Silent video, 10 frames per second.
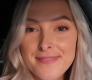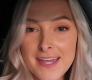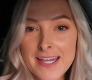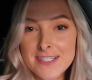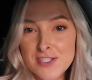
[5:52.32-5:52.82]

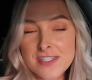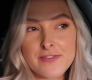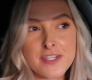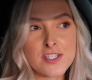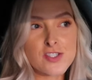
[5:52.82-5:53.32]
I just
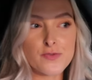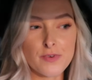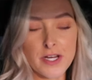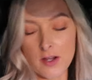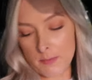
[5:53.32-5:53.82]
finished
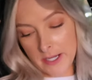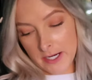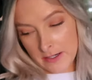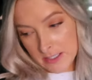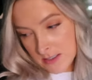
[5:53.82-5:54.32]
running all my
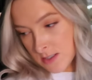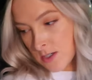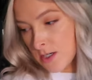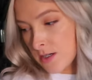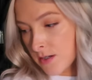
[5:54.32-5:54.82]
errands
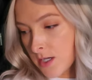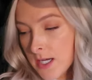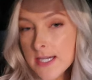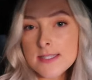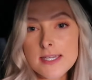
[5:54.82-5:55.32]
or
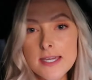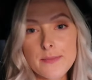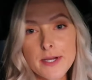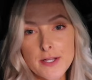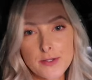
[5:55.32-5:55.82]

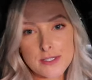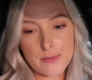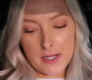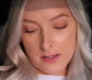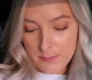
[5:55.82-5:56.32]
taking my clothes to
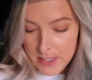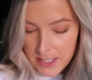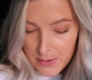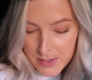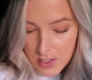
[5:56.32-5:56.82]

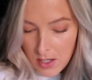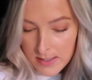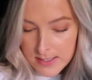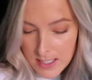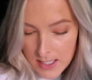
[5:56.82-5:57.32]
Plato's
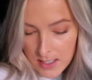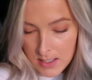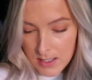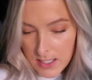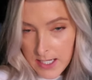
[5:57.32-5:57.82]
Closet
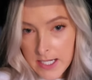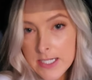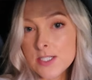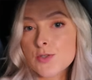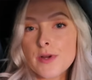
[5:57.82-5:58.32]

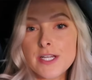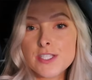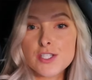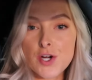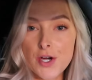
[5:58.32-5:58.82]
and running
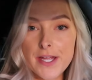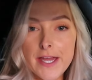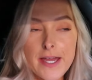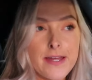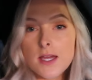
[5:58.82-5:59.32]
to
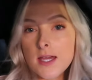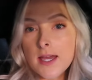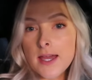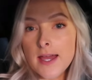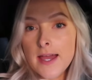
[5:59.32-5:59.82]
Target
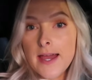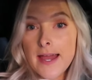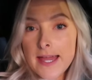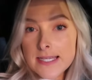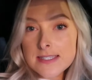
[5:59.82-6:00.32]

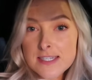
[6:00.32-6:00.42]
and